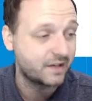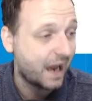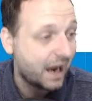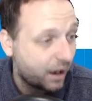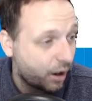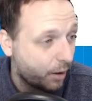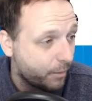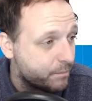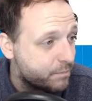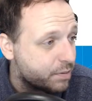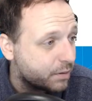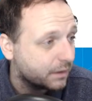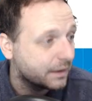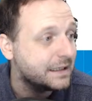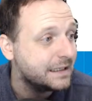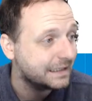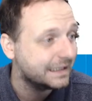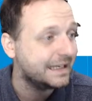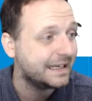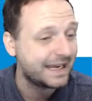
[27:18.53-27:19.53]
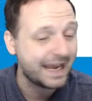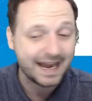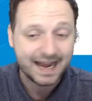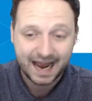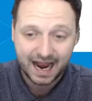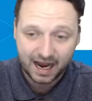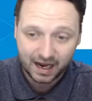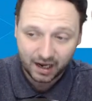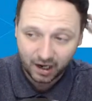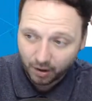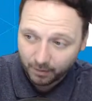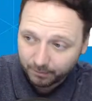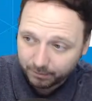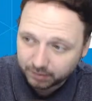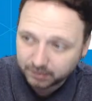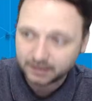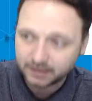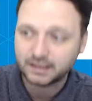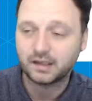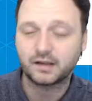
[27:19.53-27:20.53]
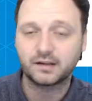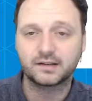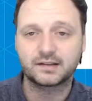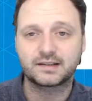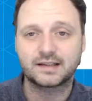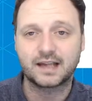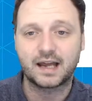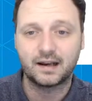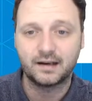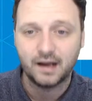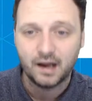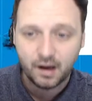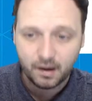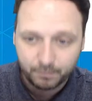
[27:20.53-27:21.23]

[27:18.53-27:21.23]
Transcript: I completely get it. I completely understand